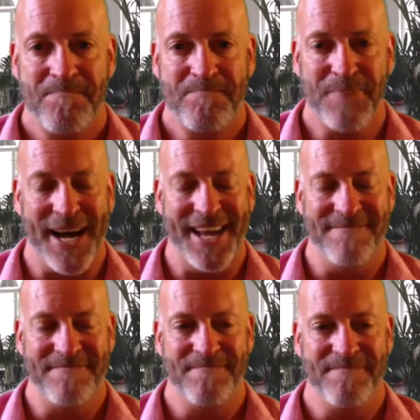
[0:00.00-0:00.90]
But
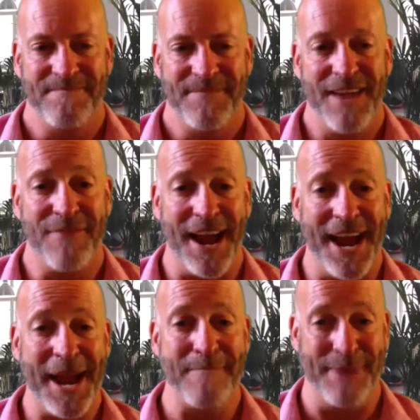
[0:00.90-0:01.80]
if I
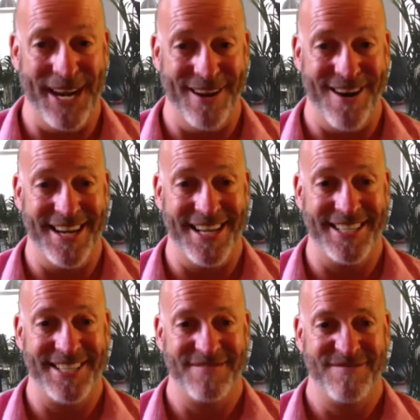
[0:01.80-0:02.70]
am being
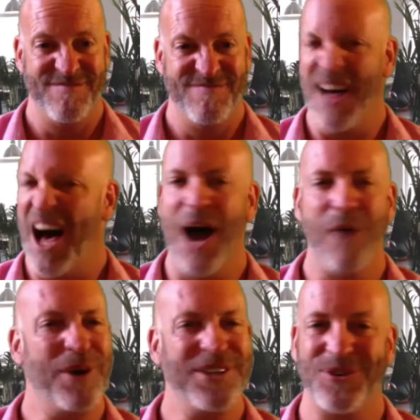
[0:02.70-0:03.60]
honest, I
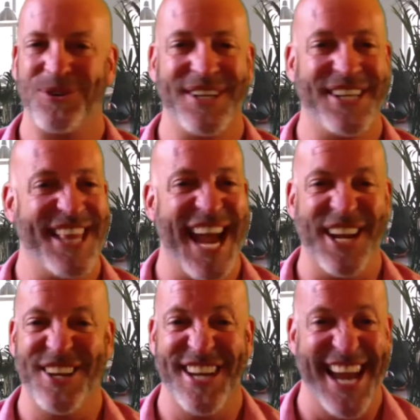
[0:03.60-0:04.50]
wasn't really that
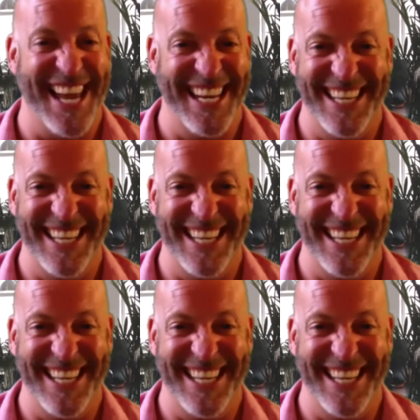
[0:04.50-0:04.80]
good at it.